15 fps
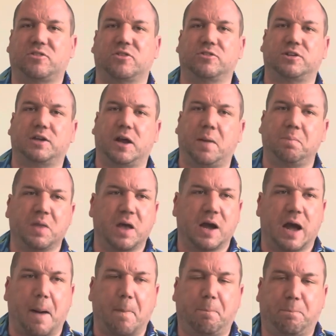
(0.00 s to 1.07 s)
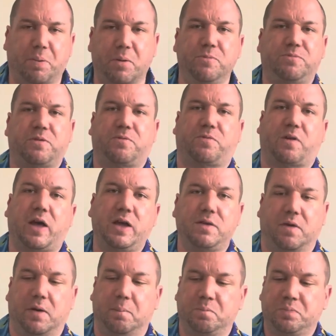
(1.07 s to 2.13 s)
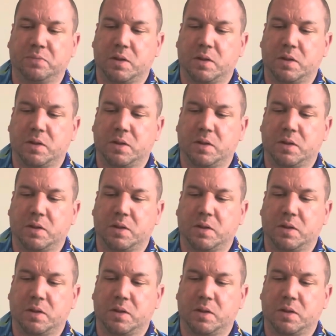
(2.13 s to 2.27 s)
such a bump for flavour.